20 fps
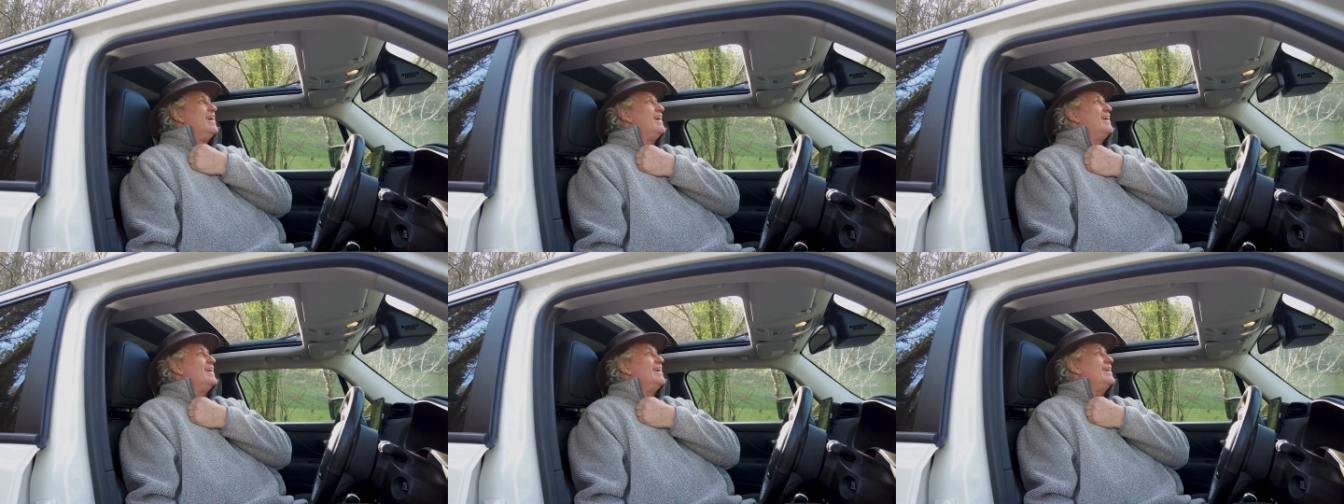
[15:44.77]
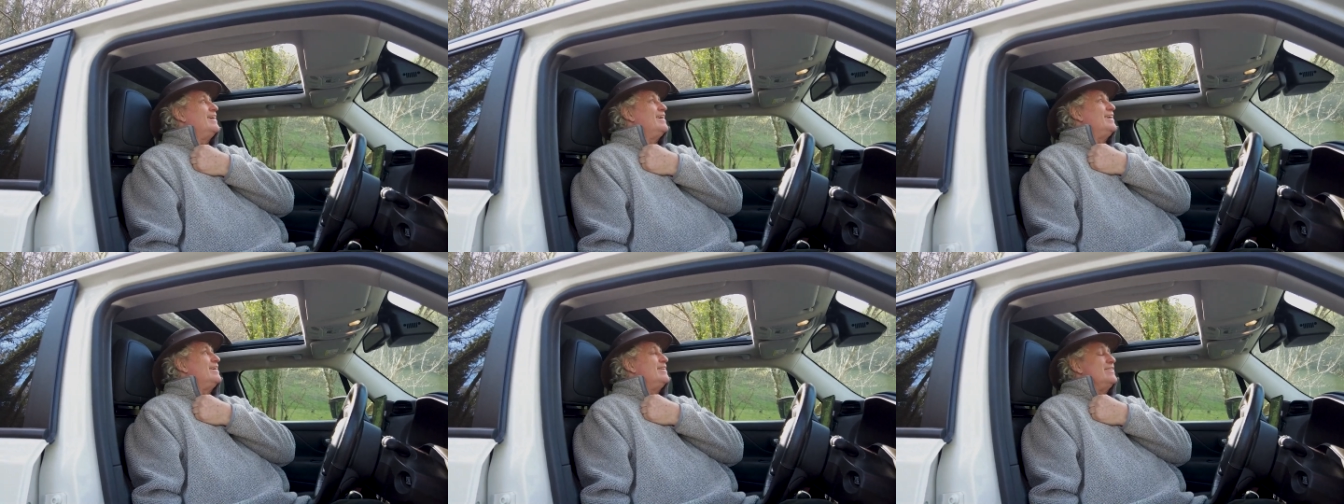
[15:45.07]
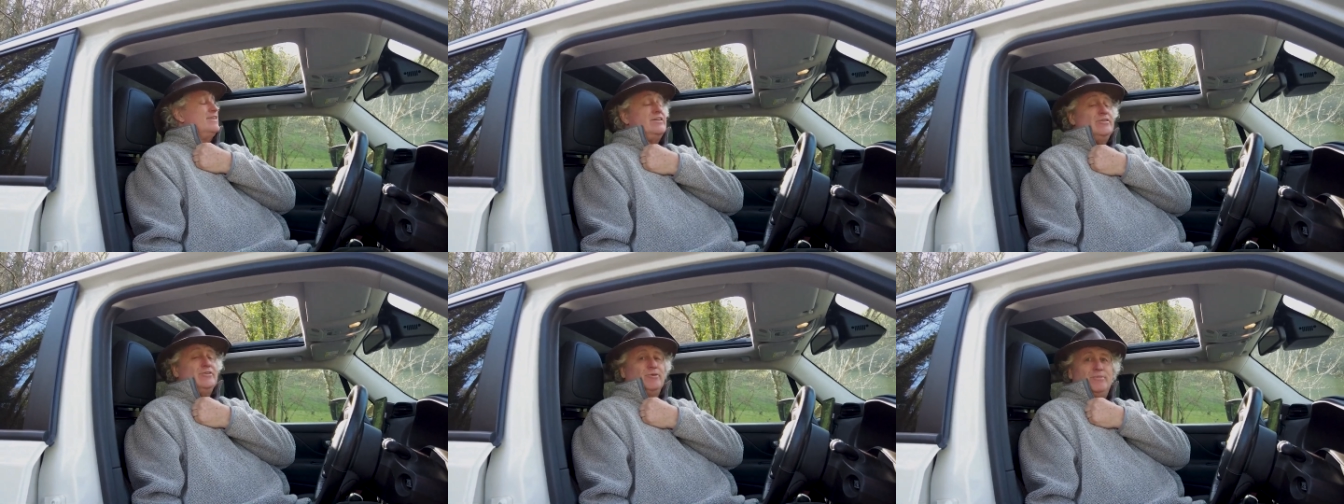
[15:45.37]

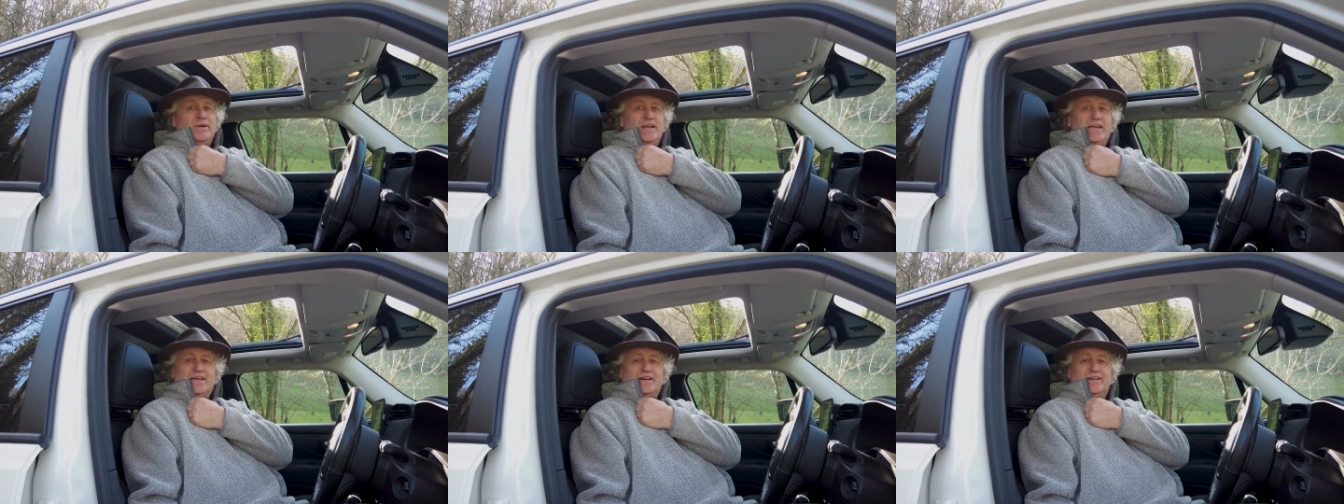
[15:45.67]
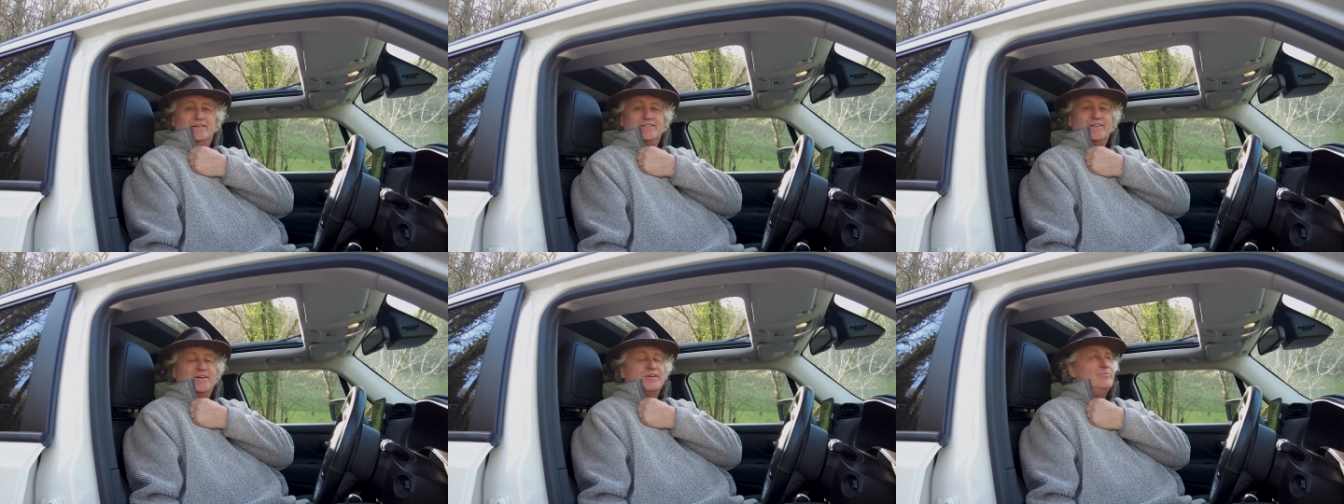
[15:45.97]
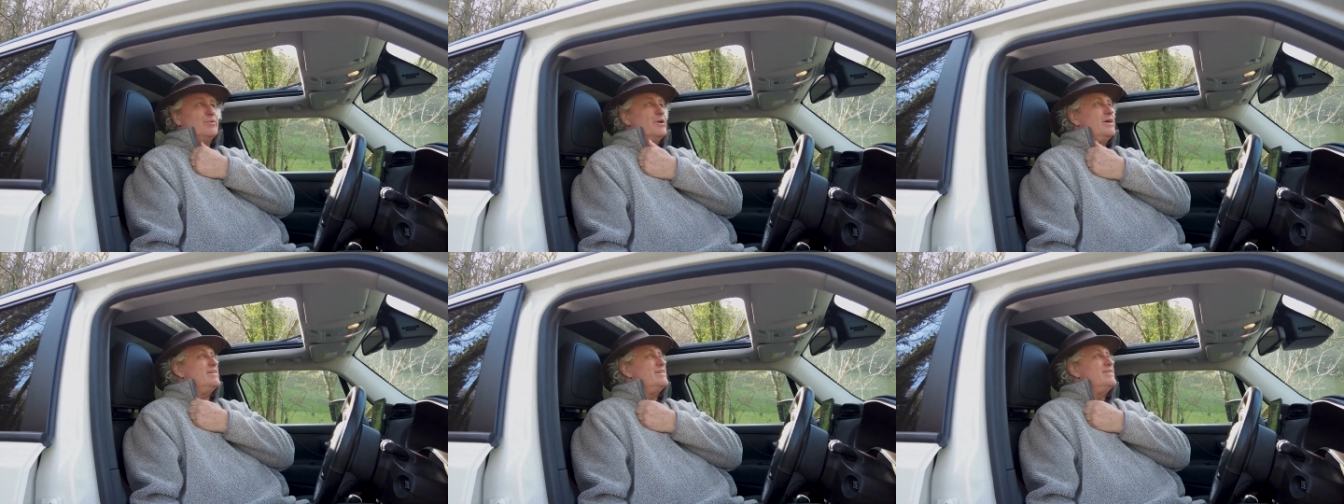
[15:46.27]
Not many cars I
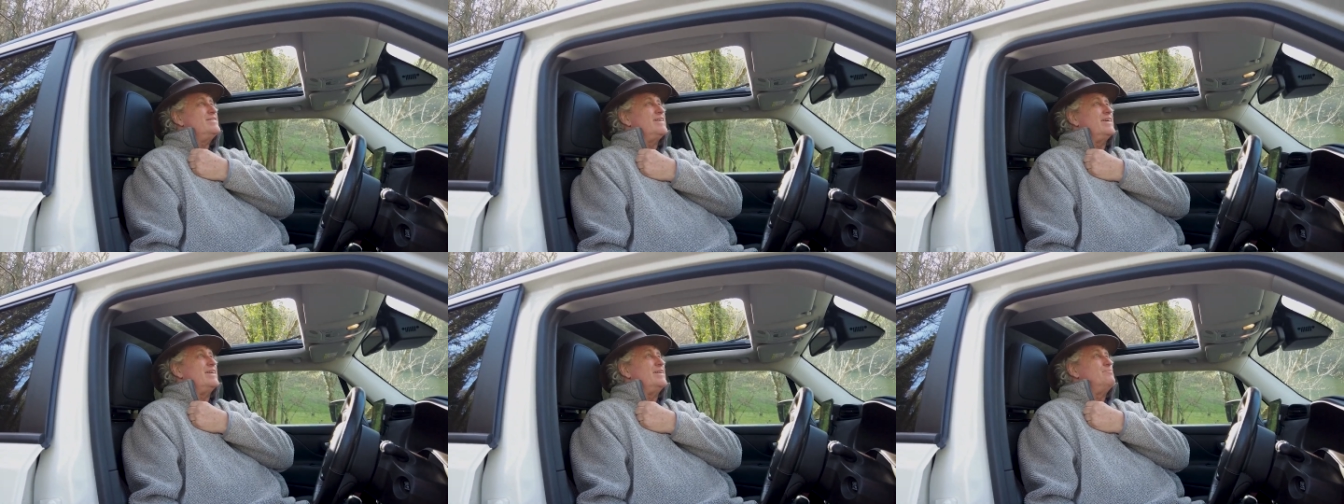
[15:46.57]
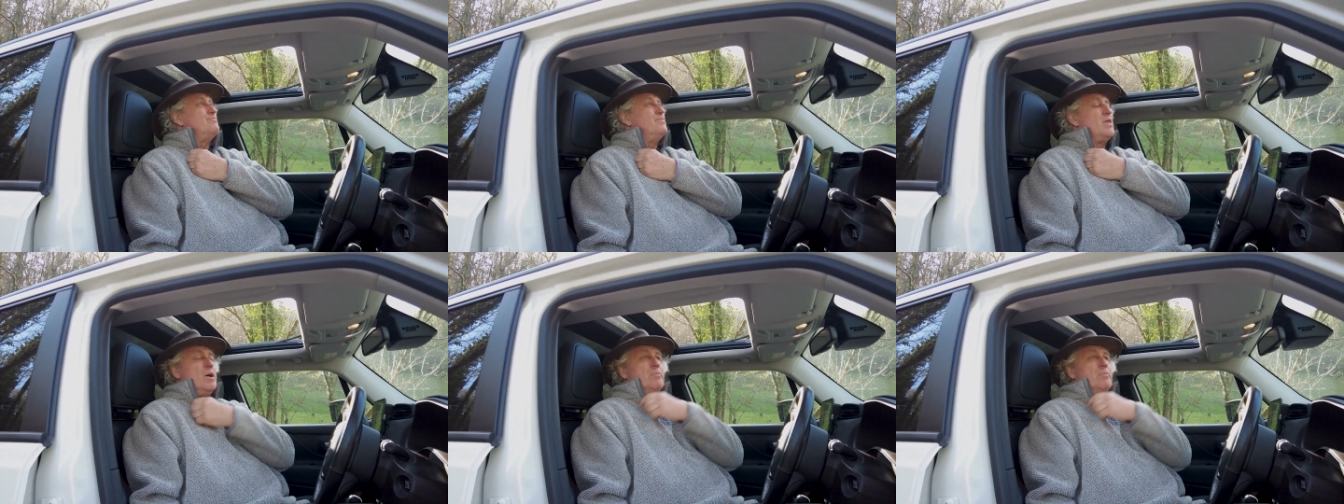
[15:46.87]
could wear this in.